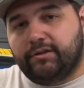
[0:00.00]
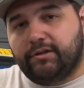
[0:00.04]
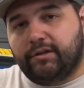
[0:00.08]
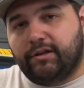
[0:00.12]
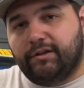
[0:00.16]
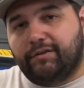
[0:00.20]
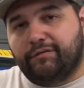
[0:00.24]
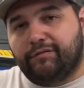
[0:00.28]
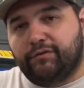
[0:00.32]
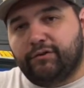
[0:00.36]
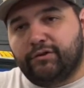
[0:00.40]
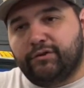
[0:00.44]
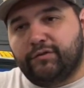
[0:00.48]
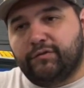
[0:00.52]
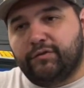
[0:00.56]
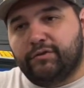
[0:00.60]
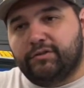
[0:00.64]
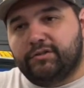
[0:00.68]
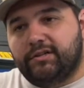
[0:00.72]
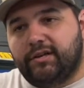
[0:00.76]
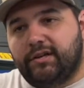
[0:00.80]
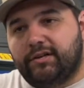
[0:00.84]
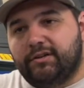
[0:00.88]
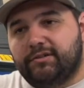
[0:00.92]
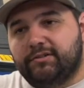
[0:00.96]
The first few
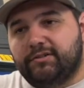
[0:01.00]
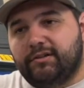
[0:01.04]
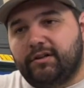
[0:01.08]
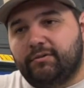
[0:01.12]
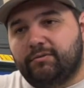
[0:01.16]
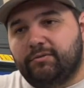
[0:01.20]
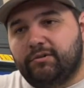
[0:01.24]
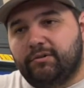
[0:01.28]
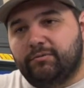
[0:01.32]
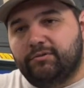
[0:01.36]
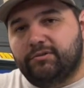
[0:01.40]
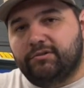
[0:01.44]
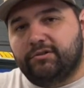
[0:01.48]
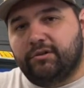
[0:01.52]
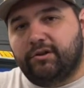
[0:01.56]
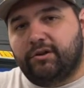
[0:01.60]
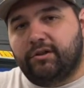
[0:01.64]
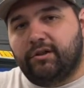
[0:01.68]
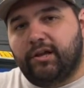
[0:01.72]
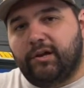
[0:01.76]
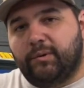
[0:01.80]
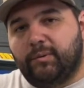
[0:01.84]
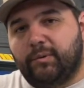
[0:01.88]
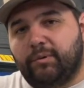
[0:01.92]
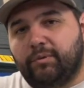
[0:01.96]
stages, it was looking
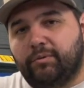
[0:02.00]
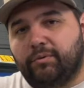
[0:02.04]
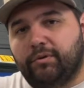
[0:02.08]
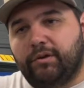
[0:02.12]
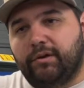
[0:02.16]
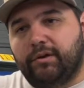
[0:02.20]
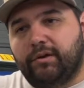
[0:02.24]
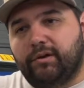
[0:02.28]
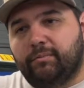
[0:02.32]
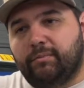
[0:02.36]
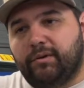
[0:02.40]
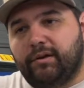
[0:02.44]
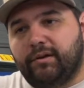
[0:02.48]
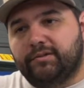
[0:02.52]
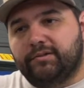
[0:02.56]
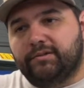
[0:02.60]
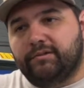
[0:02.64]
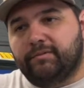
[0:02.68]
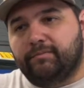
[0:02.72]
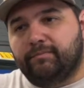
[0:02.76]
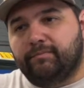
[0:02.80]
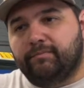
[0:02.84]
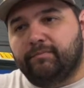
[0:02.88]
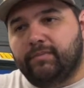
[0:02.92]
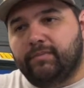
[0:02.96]
like we were really going to make some